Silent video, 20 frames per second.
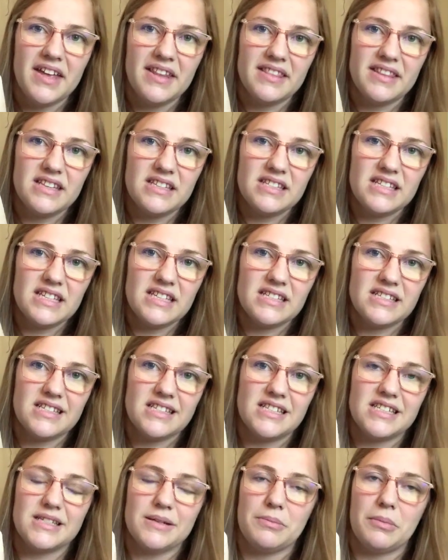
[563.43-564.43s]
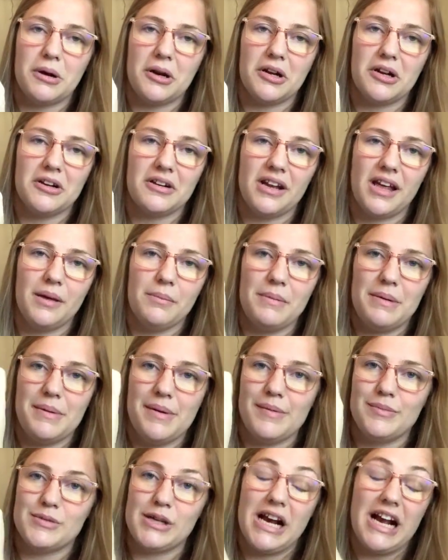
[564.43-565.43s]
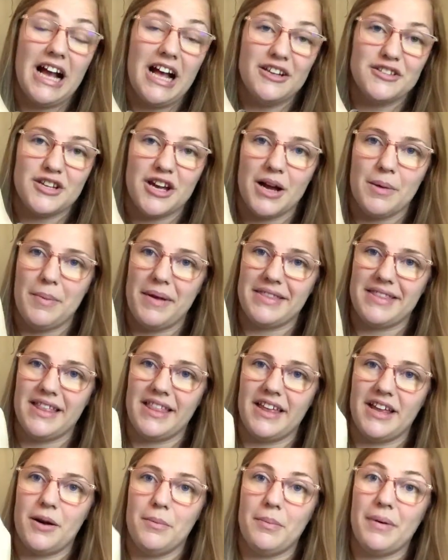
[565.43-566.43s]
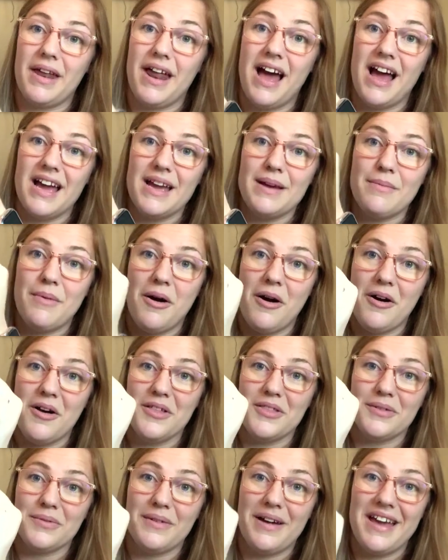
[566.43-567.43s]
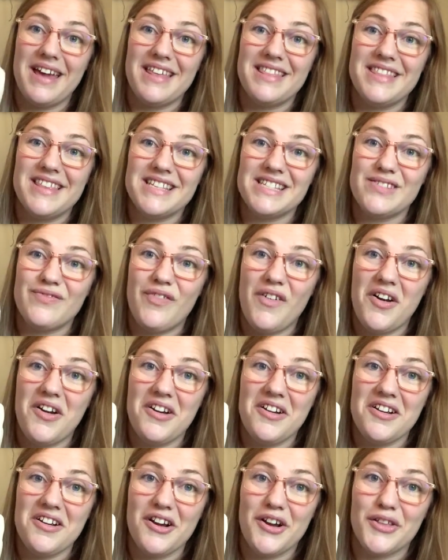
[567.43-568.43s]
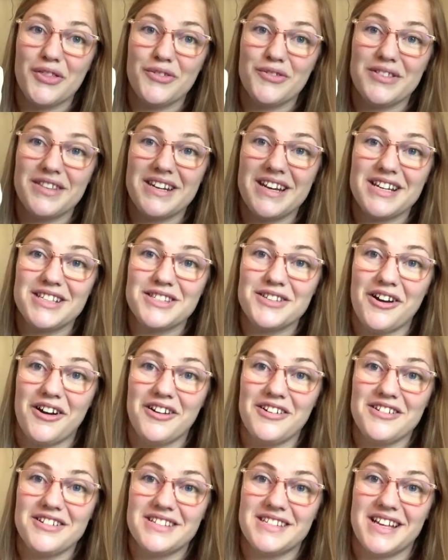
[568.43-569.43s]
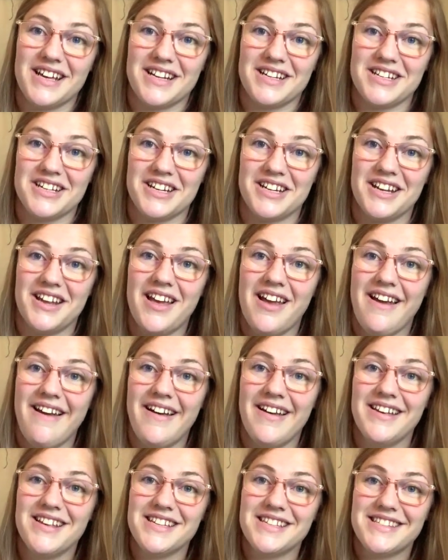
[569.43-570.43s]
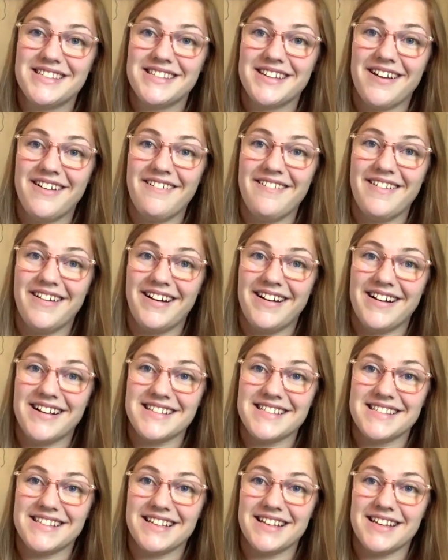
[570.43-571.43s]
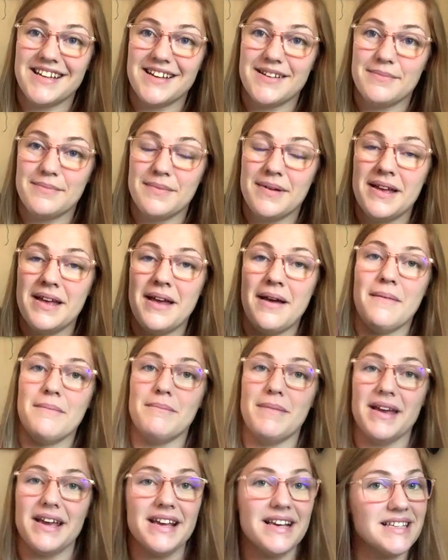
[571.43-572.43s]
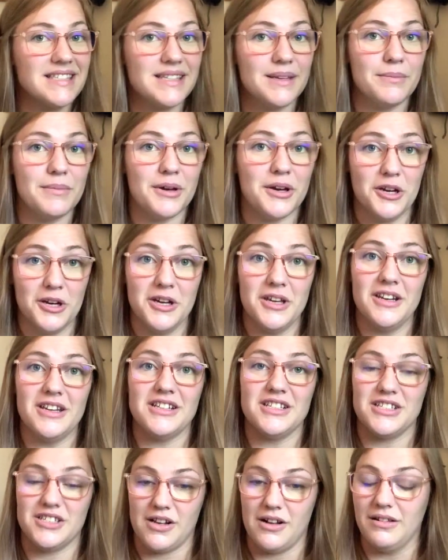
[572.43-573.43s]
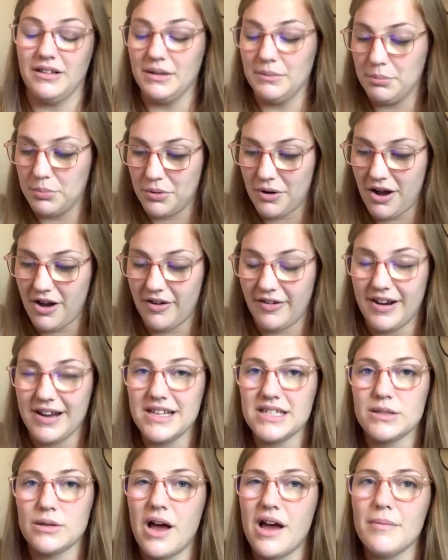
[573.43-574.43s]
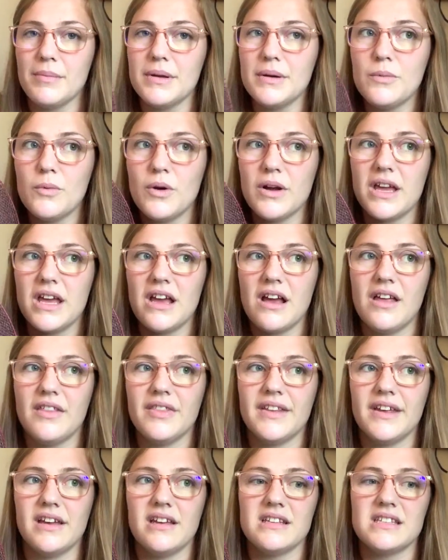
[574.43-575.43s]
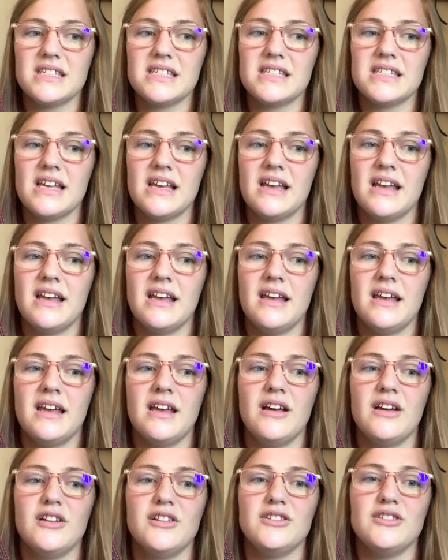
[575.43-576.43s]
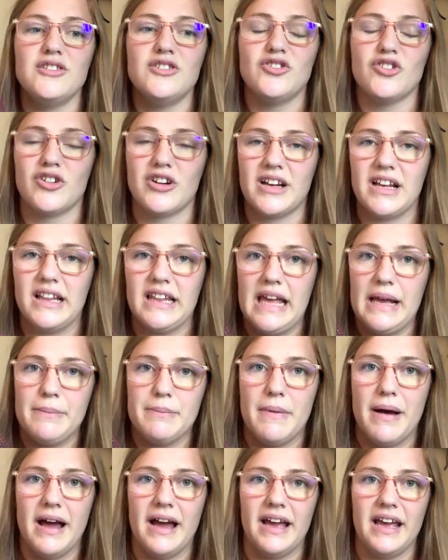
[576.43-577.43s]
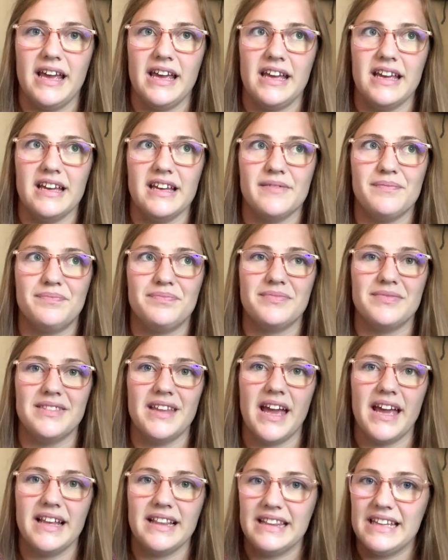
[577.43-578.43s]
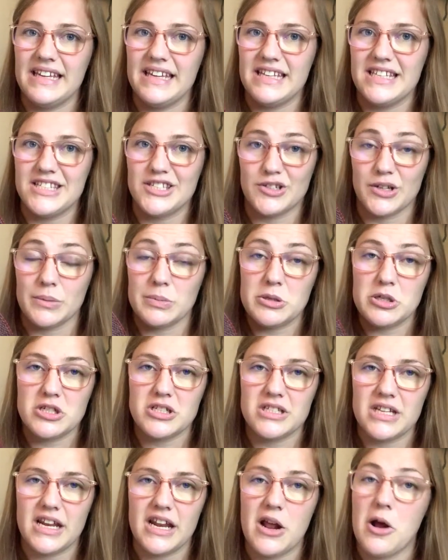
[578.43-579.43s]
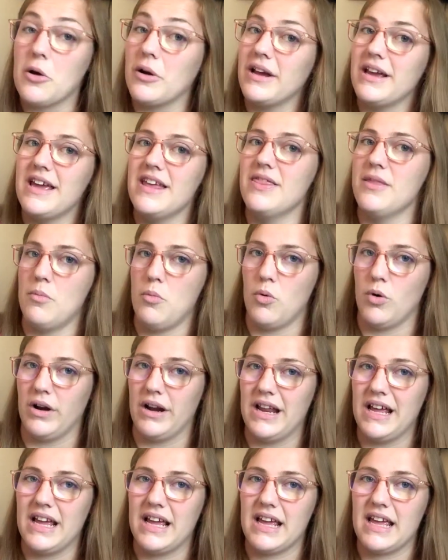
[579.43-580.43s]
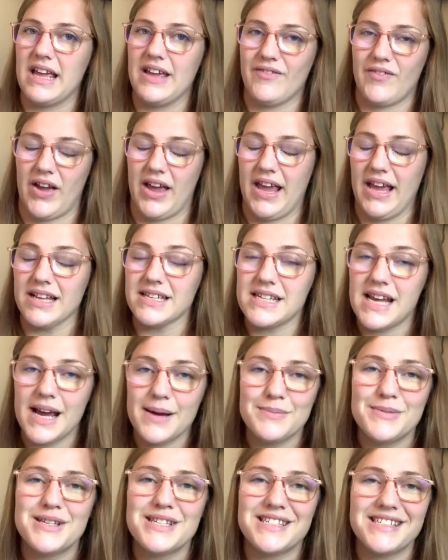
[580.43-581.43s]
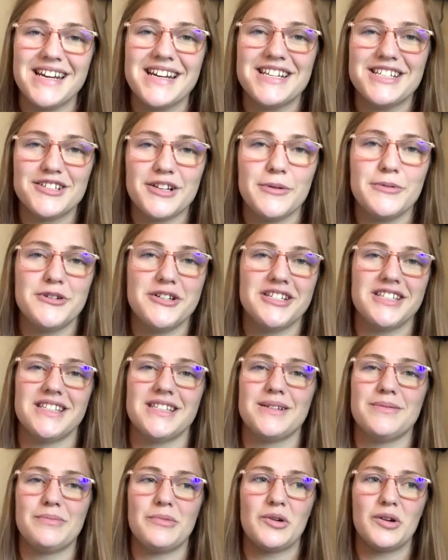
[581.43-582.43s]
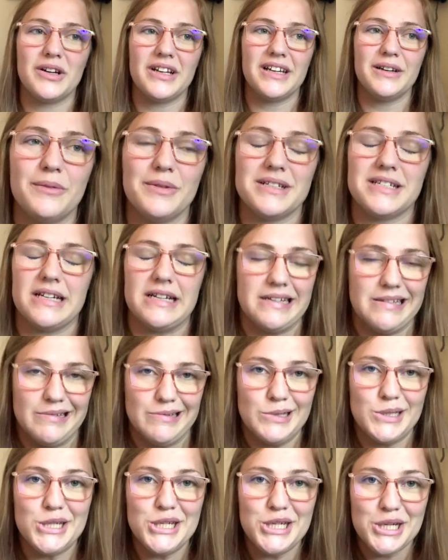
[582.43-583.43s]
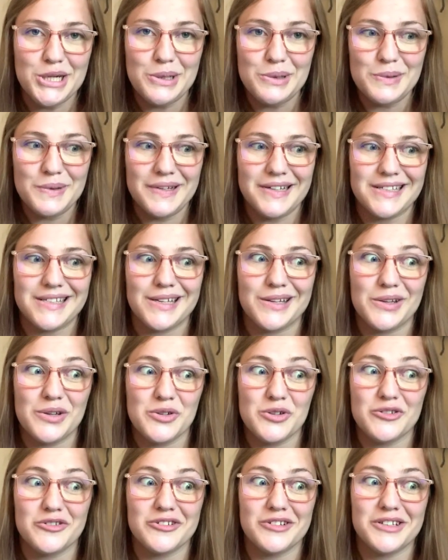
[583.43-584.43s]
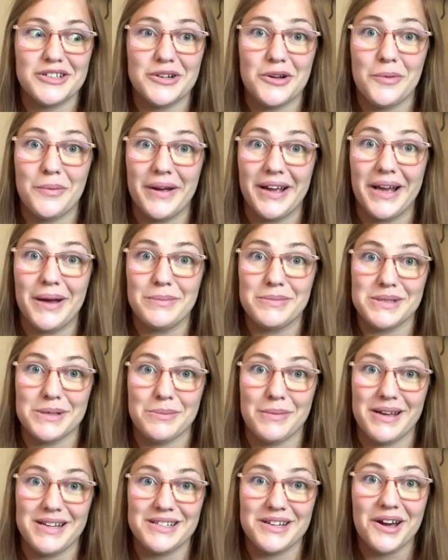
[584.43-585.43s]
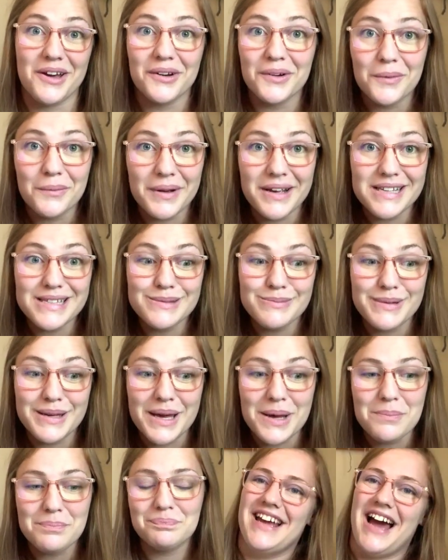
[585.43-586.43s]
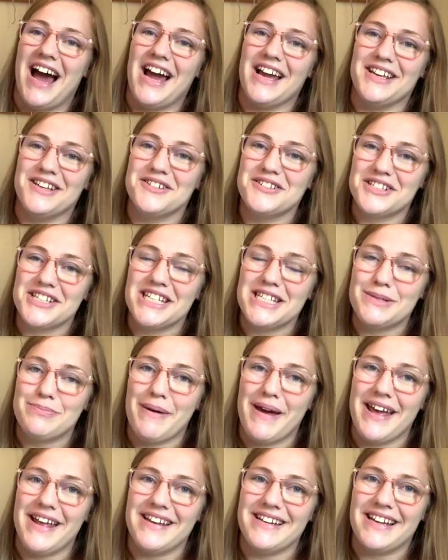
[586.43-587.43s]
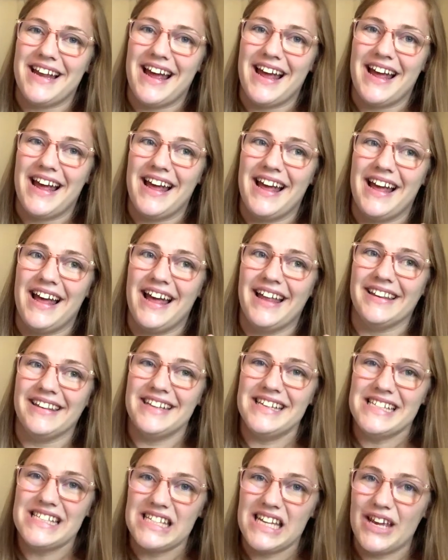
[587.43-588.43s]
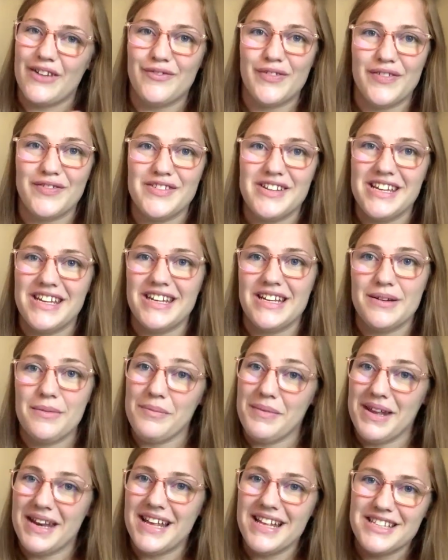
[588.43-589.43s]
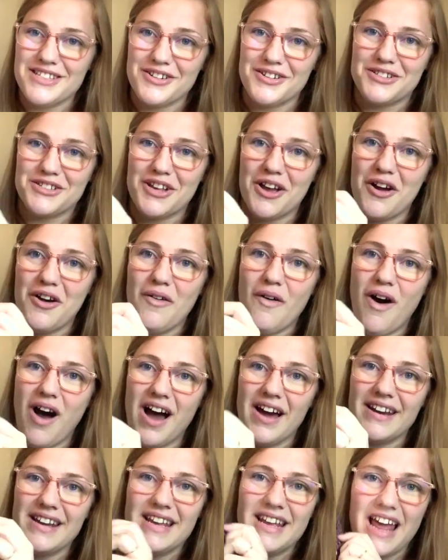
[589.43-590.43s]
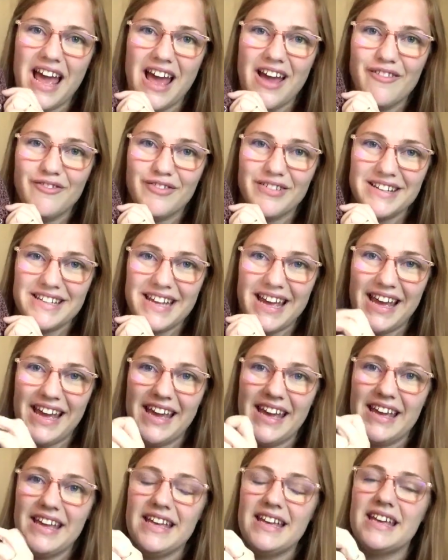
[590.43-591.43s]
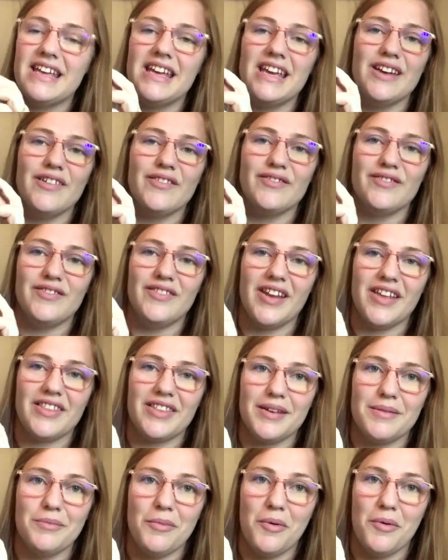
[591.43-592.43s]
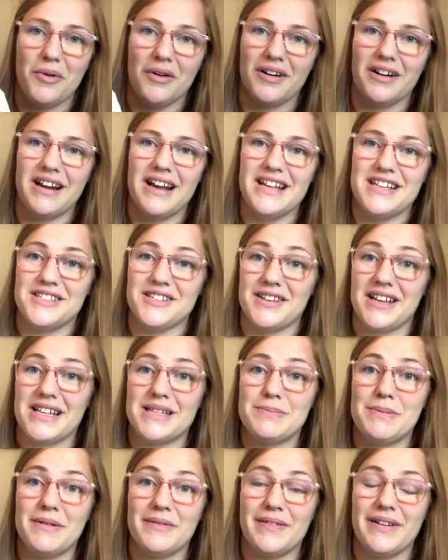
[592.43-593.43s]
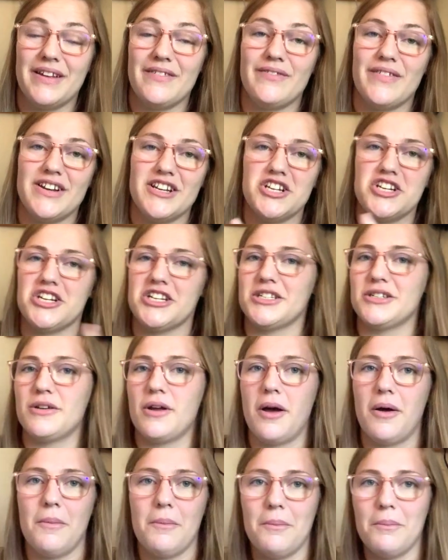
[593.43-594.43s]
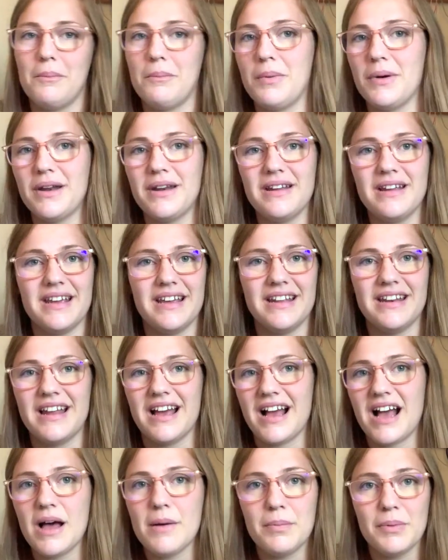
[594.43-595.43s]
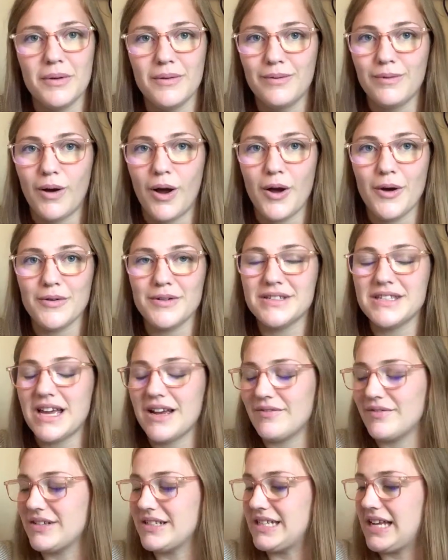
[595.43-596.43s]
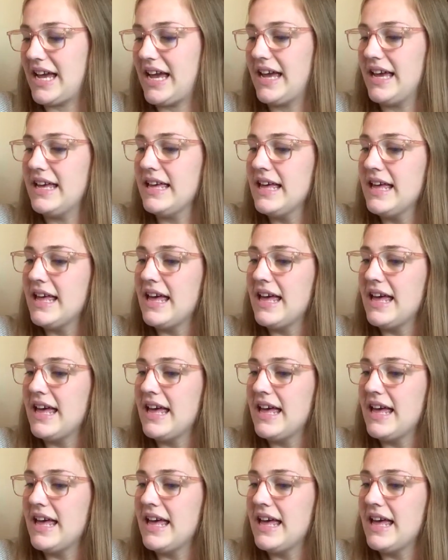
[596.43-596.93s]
This is just a marker to help me keep track. I'll talk about that later. But I am all the way this far through the next garter section. So awesome making some good solid progress. I've been working on this during like my nightly scripture study or in the morning if I get time to study scriptures in the morning, which I usually don't because I usually don't wake up till my daughter wakes me up. I usually spend at least like 15 minutes or so on it every day, if nothing more. And so that's been really fun to just put in a couple rows every day.